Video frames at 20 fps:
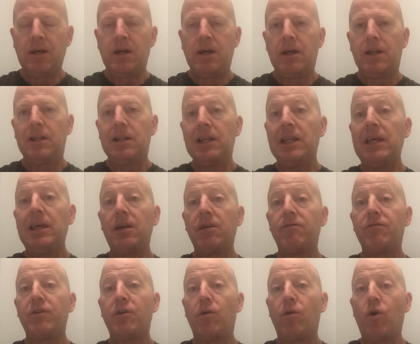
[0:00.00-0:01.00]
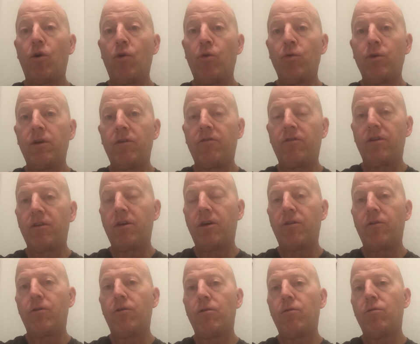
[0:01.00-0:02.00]
League of Their Own is
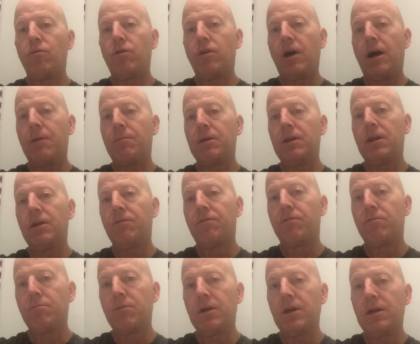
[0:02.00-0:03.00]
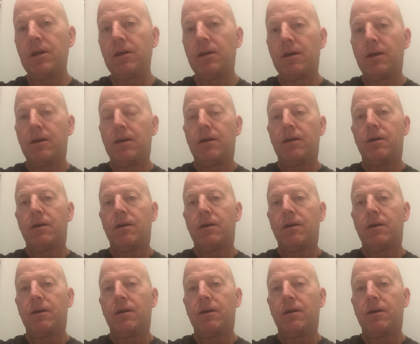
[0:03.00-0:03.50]
another nominee for me.